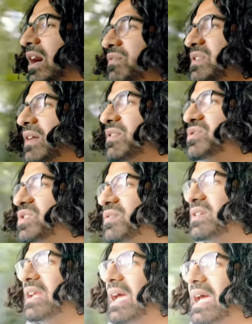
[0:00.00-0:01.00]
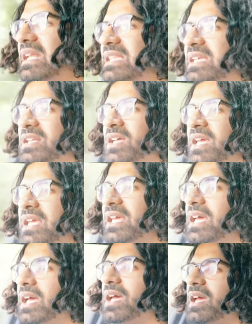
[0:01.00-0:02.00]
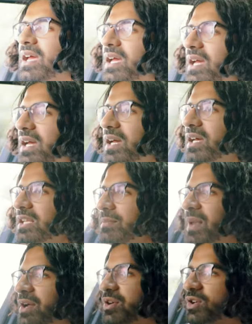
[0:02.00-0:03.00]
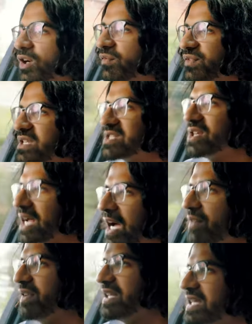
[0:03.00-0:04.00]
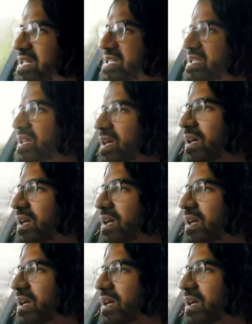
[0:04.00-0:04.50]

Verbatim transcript: I've never driven anything like it. The amount of confidence you have in this.